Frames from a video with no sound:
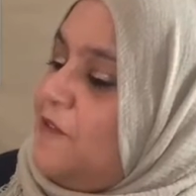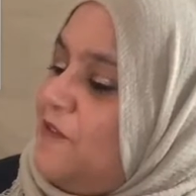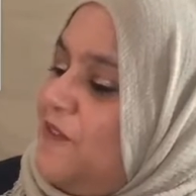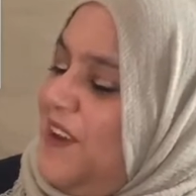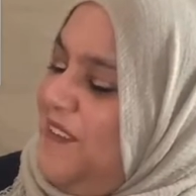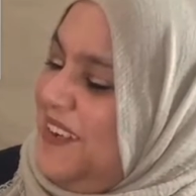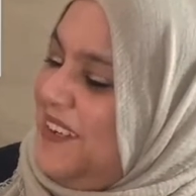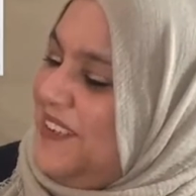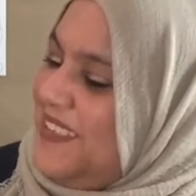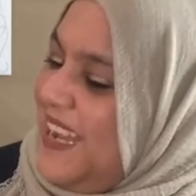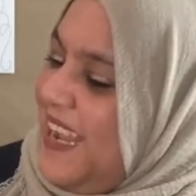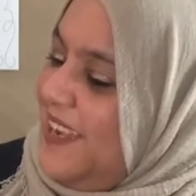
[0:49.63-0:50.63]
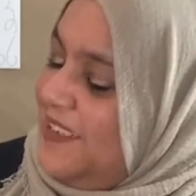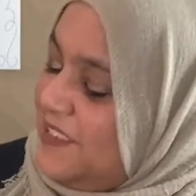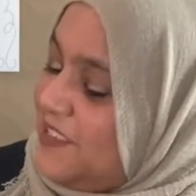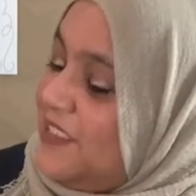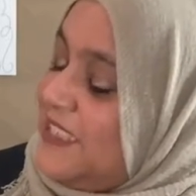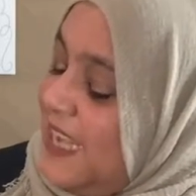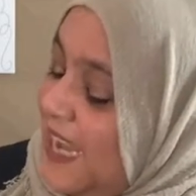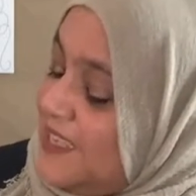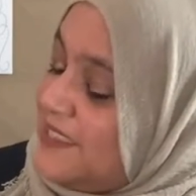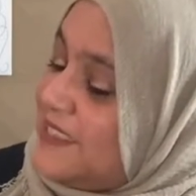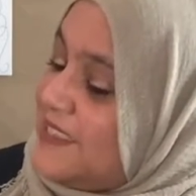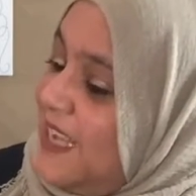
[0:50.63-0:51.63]
Very good answer.
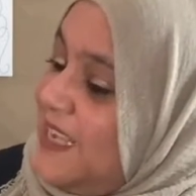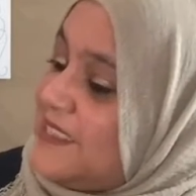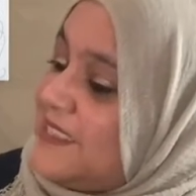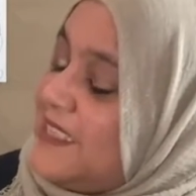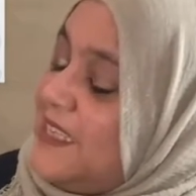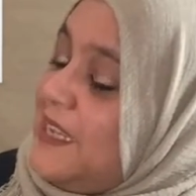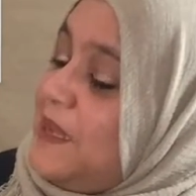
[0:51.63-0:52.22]
Yes, yes.